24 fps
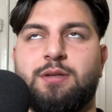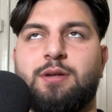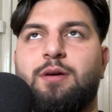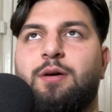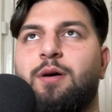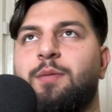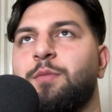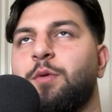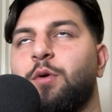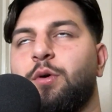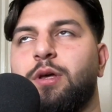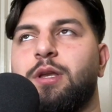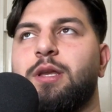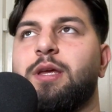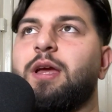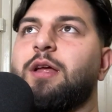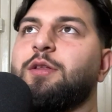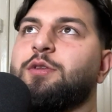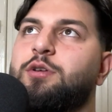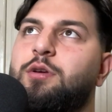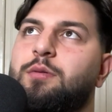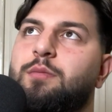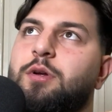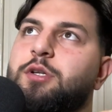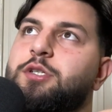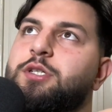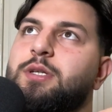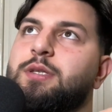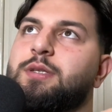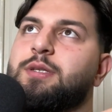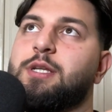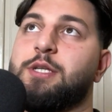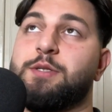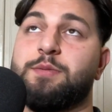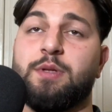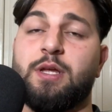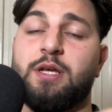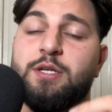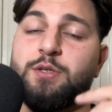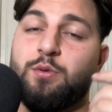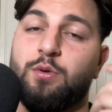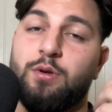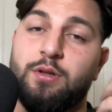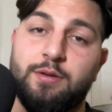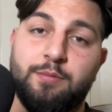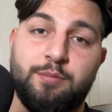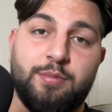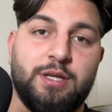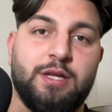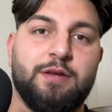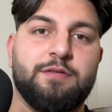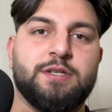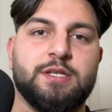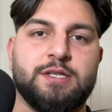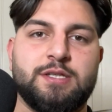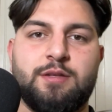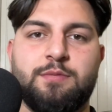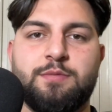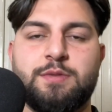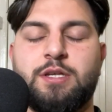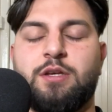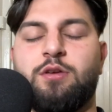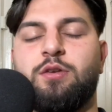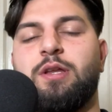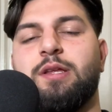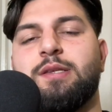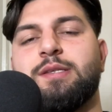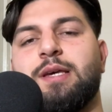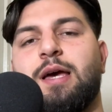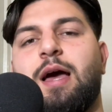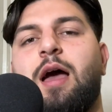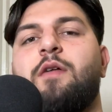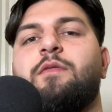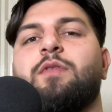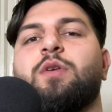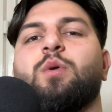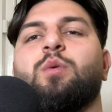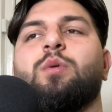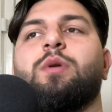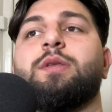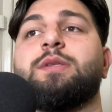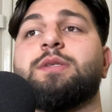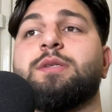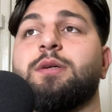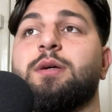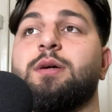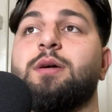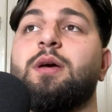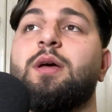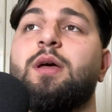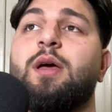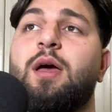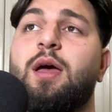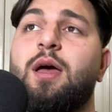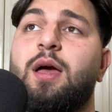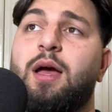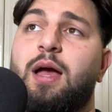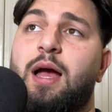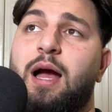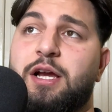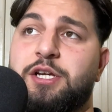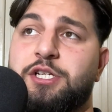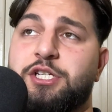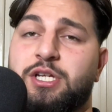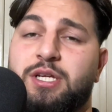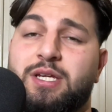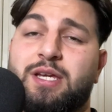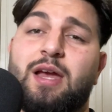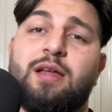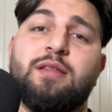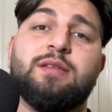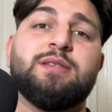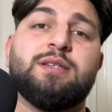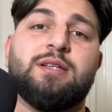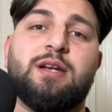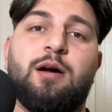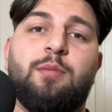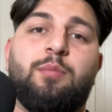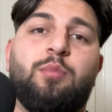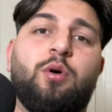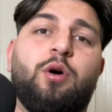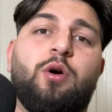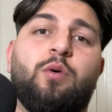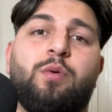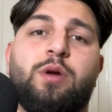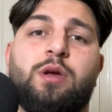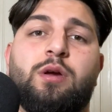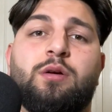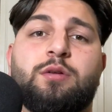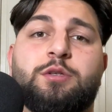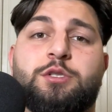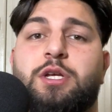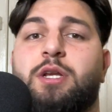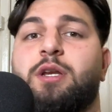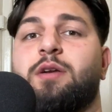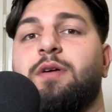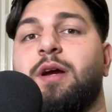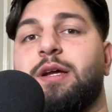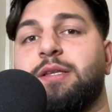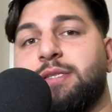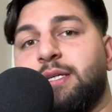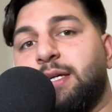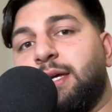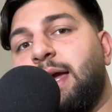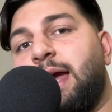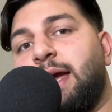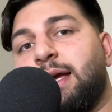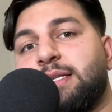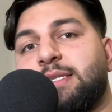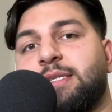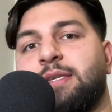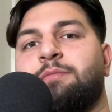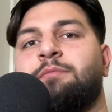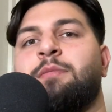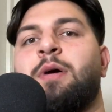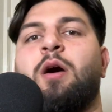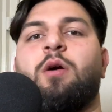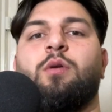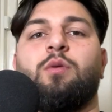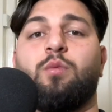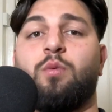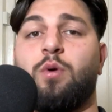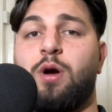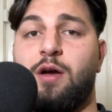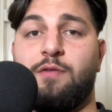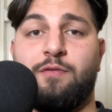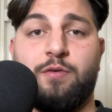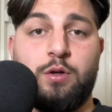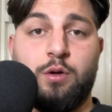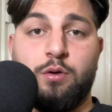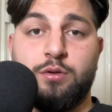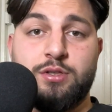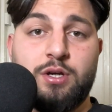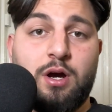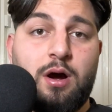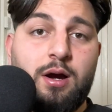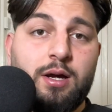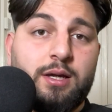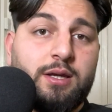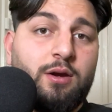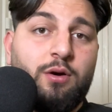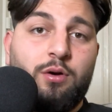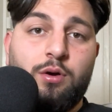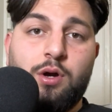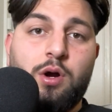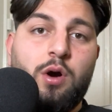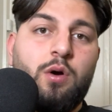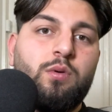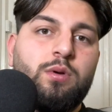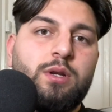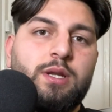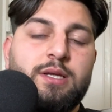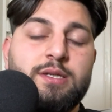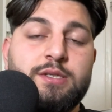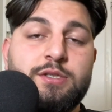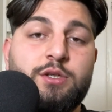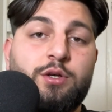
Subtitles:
I'm not going to get too much into this, but that's one of the belief systems that you need to have in order to actually get to that point where you're generating X amount, whatever your target or goal is.